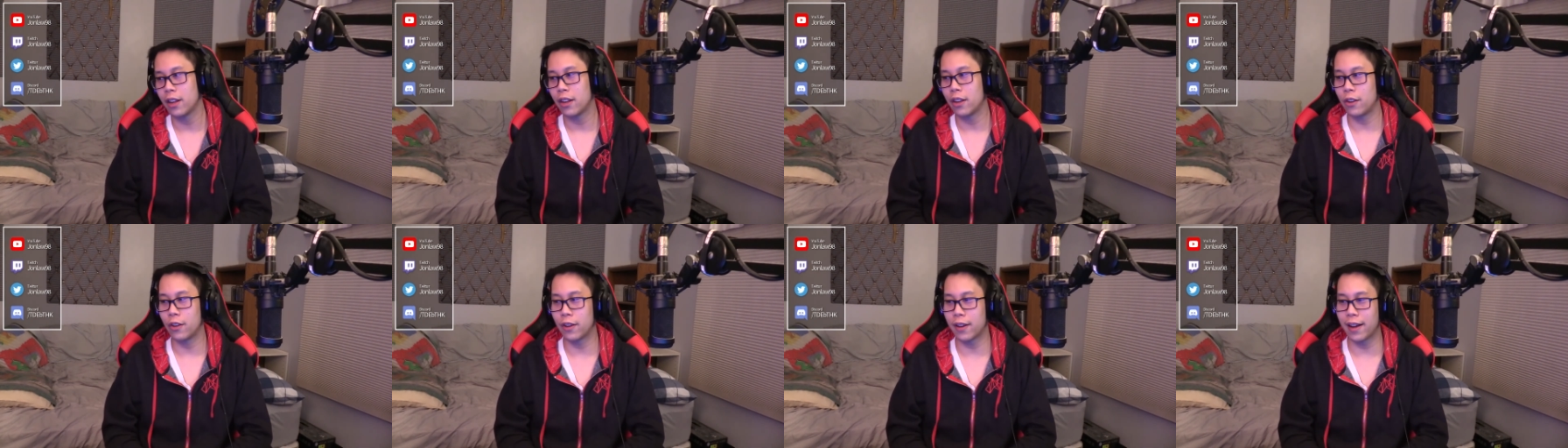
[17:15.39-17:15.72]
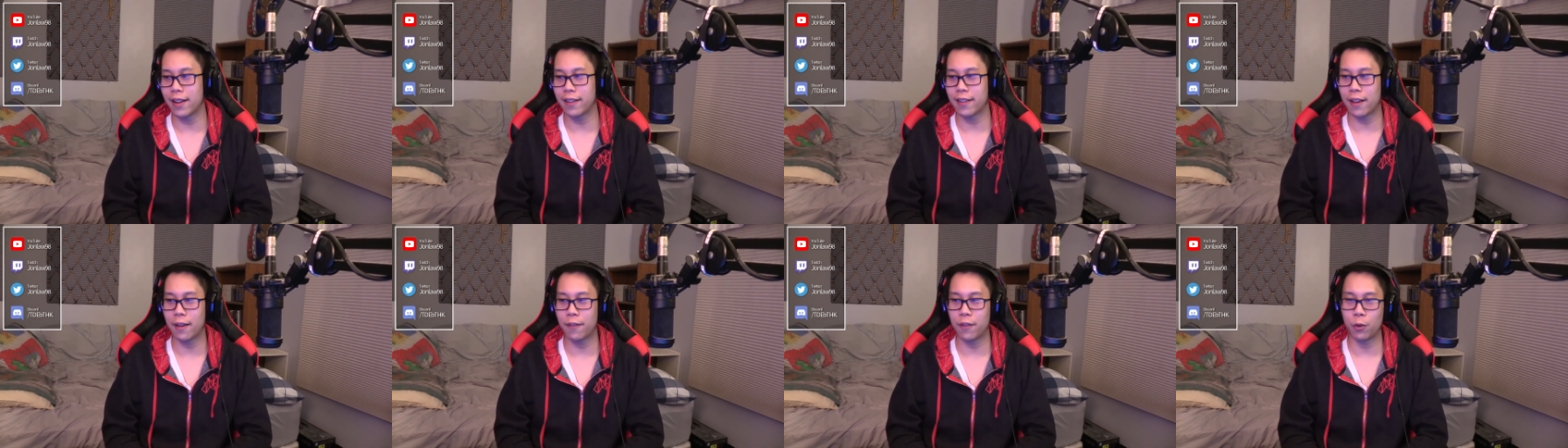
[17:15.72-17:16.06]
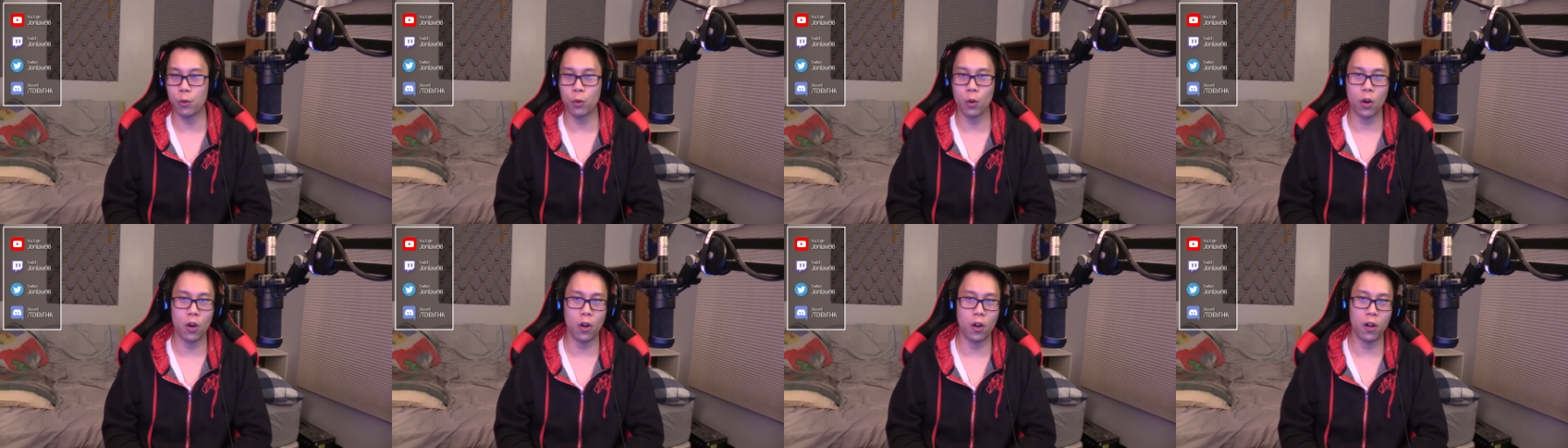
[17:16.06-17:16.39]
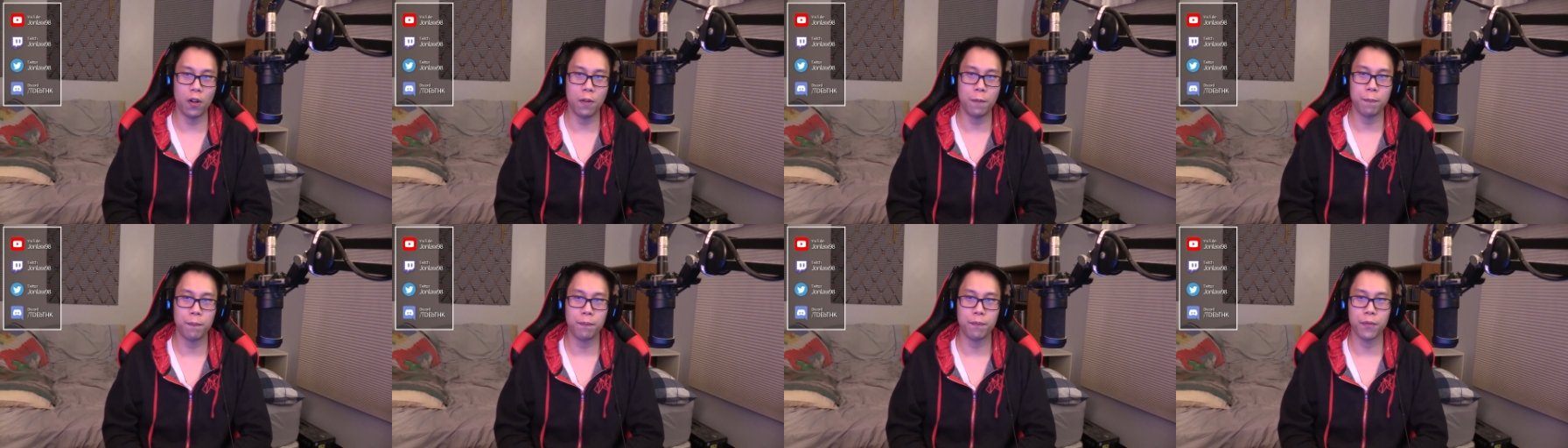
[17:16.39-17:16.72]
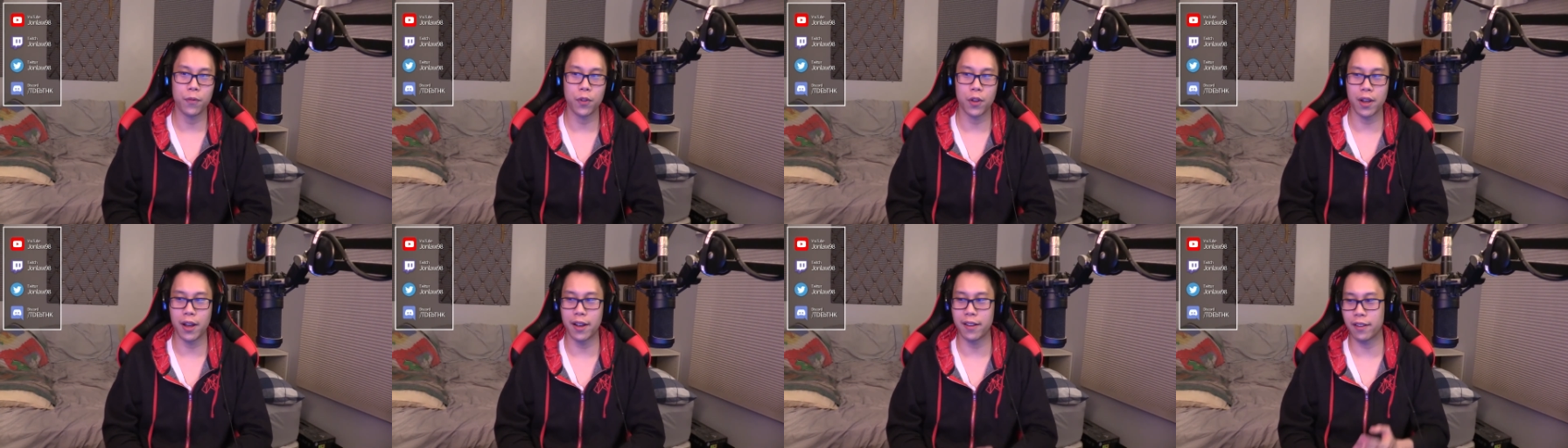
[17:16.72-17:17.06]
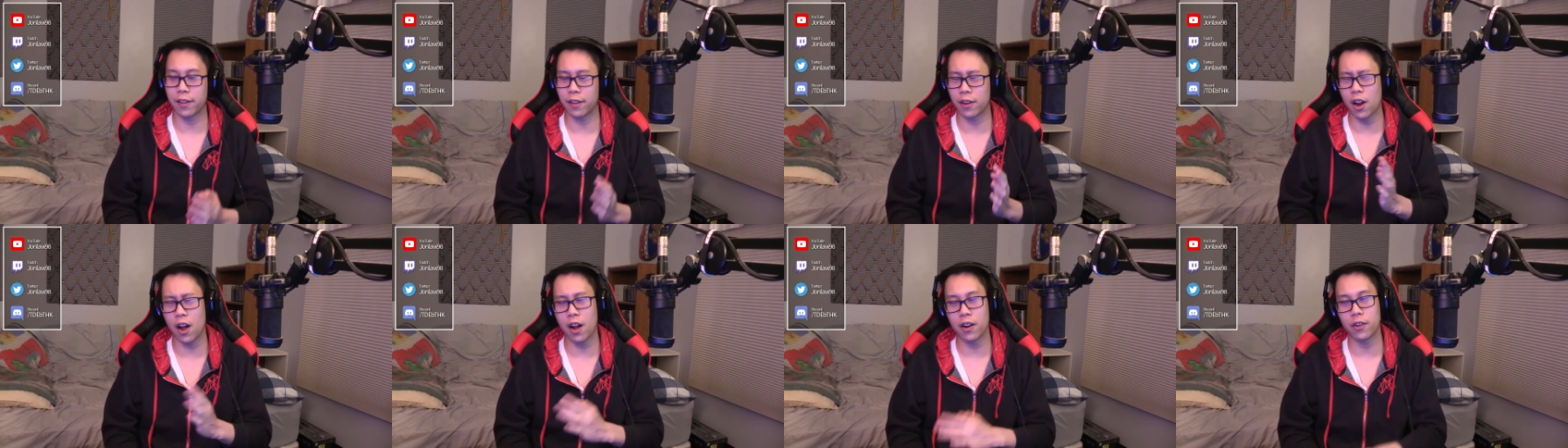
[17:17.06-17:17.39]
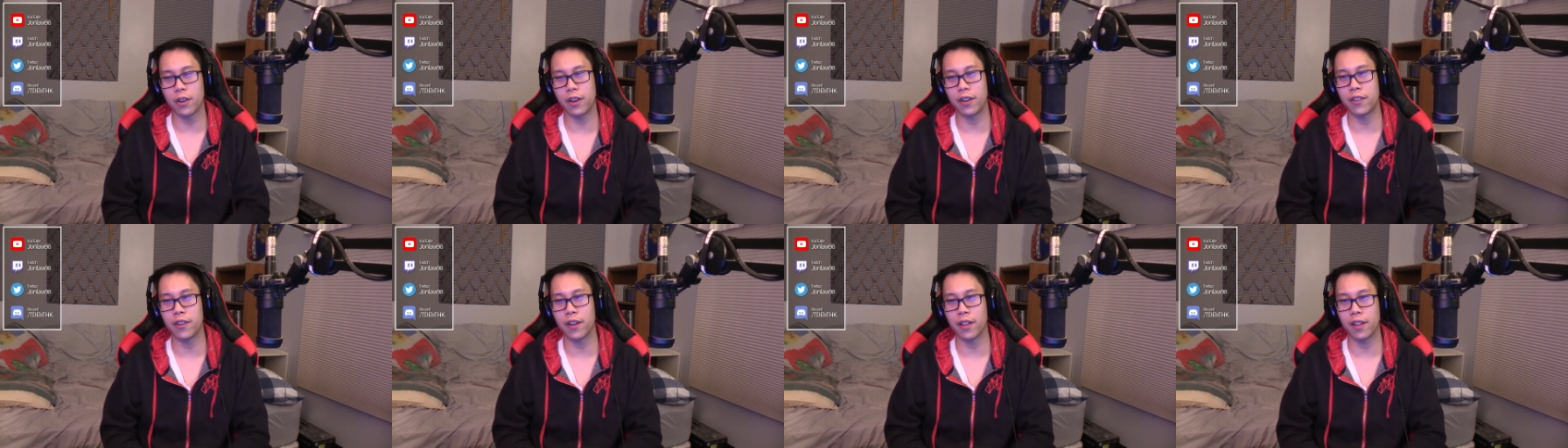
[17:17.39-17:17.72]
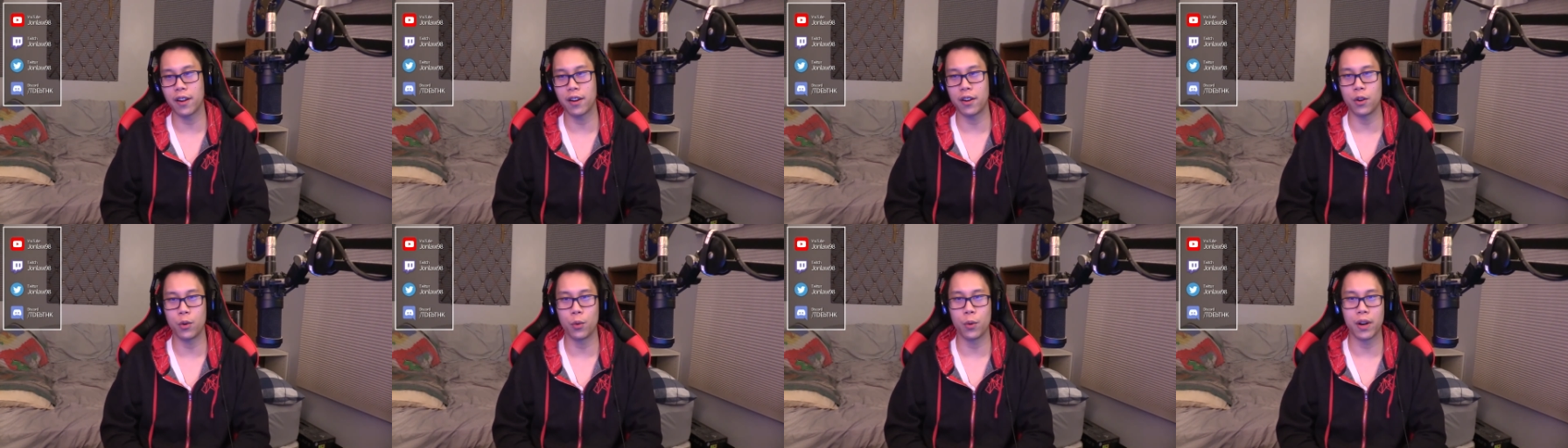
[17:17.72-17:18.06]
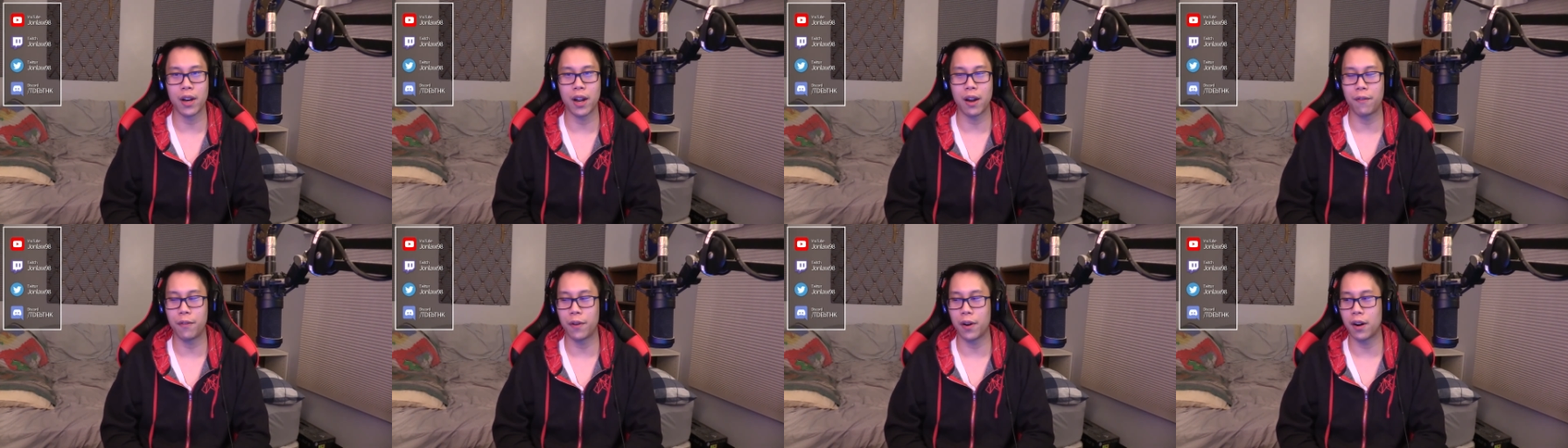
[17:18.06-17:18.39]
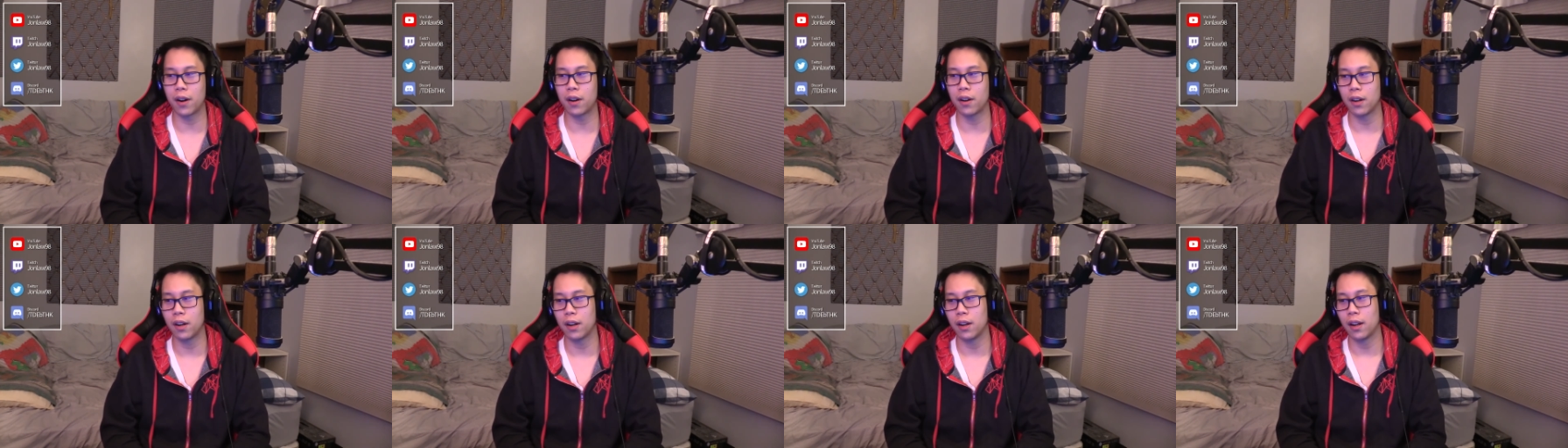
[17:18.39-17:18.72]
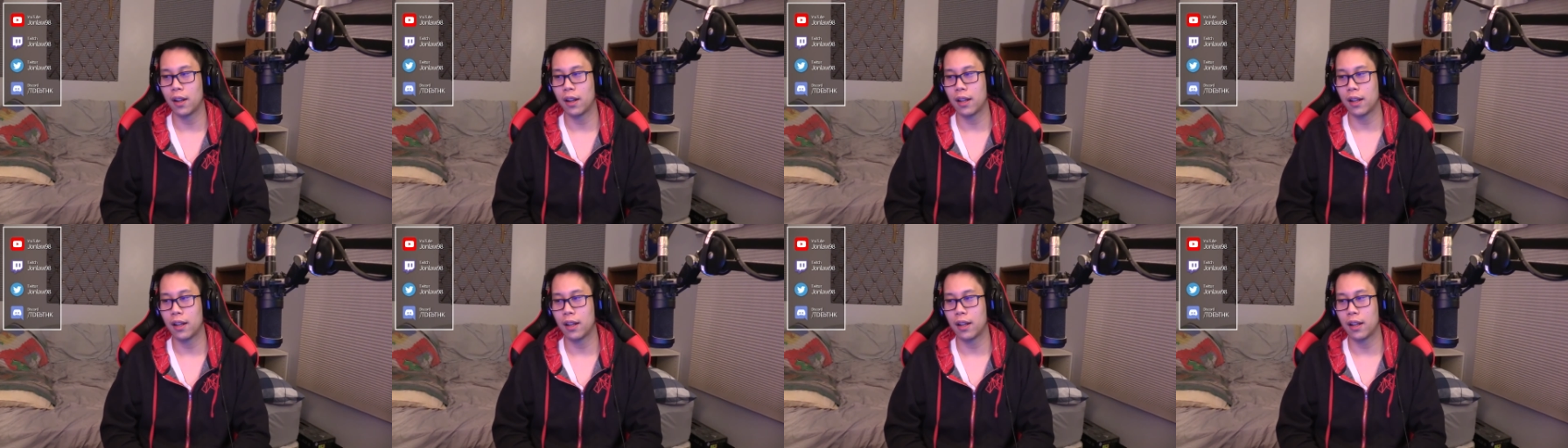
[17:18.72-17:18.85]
You guys have a role. You guys can talk to each other, do whatever.